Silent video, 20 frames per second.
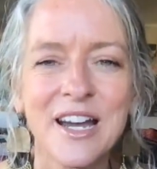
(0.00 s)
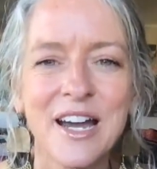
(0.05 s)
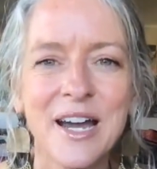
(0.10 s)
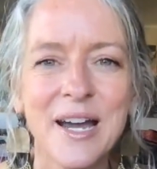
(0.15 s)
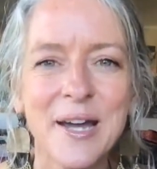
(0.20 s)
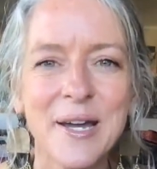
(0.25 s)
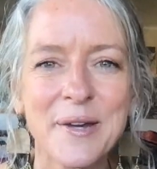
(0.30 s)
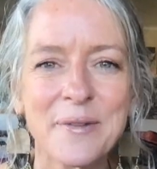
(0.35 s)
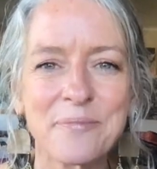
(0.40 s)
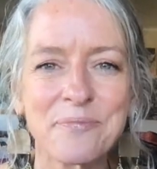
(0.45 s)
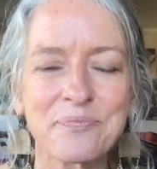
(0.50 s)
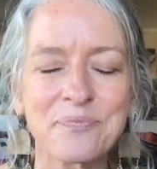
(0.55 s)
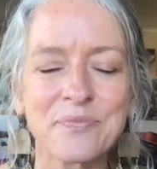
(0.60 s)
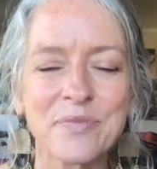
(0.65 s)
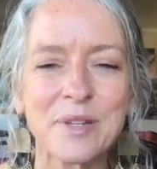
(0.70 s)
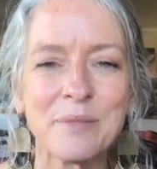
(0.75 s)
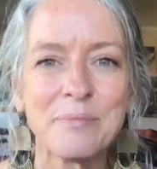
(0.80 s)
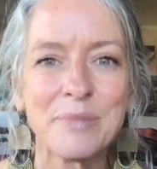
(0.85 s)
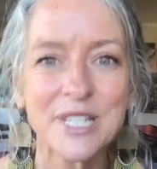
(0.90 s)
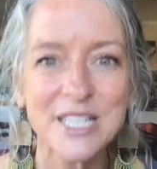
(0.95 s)
Um,
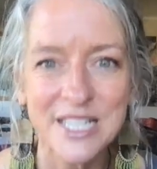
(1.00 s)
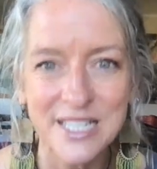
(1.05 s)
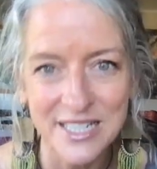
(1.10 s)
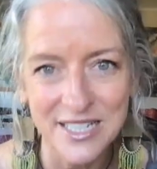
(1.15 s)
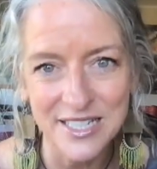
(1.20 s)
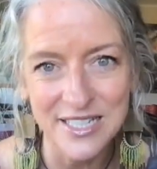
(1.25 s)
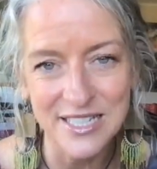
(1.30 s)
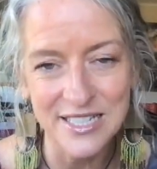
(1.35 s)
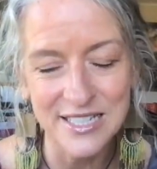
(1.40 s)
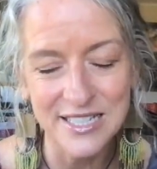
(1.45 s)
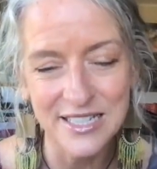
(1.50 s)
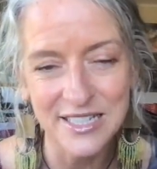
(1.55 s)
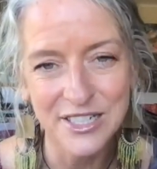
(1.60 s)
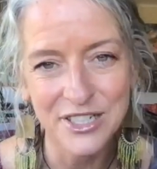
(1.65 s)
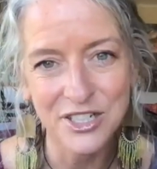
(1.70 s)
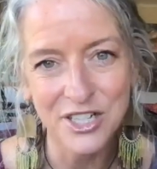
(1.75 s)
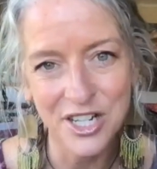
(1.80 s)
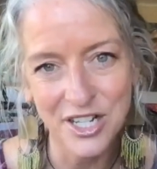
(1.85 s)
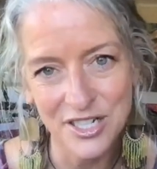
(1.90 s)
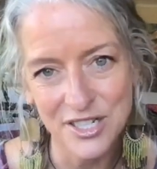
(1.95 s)
business
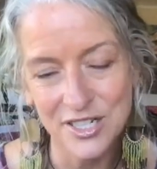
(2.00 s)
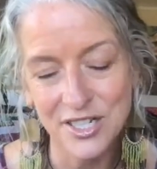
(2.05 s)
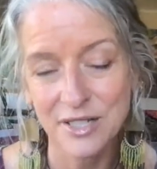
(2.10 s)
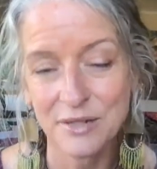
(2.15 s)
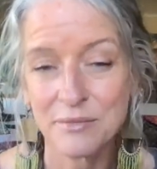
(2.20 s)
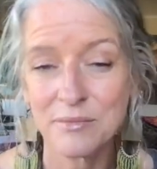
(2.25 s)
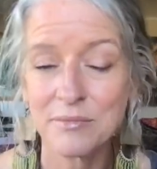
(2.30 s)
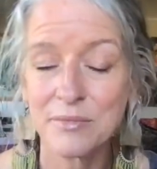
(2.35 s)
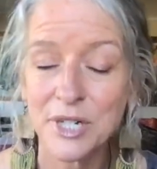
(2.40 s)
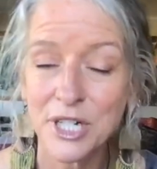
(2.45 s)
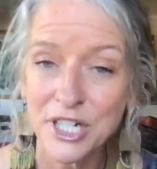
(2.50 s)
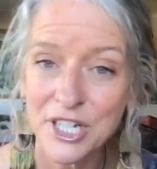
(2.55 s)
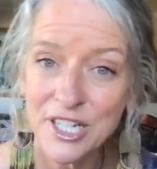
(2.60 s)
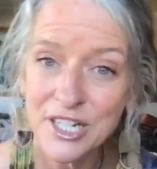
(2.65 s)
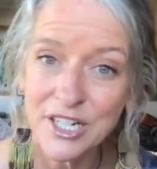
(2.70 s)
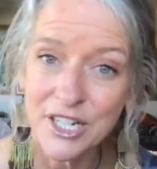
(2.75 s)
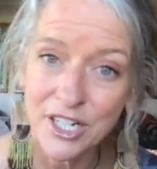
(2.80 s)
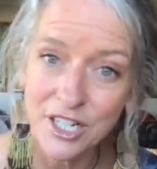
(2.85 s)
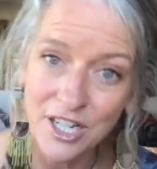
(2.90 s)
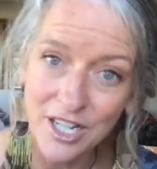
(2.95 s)
content,
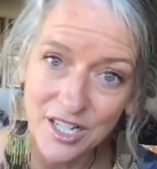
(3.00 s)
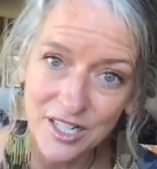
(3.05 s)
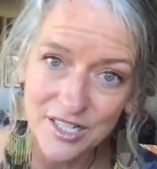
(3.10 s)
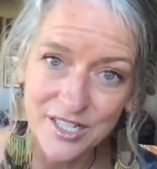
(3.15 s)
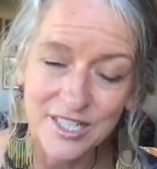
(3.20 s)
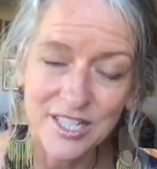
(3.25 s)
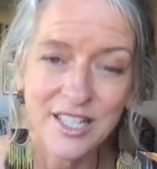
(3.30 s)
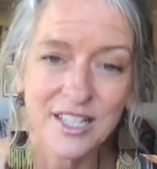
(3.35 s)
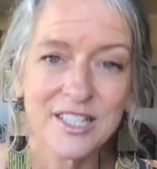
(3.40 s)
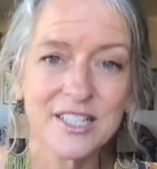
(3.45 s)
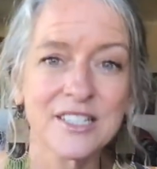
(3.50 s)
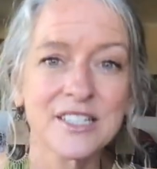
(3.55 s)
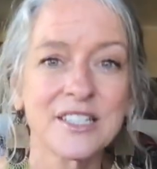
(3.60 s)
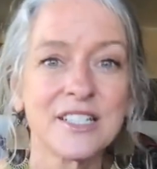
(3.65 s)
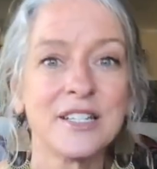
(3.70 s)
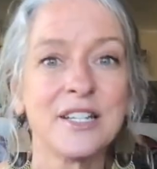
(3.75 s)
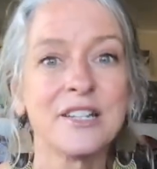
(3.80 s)
marketing content,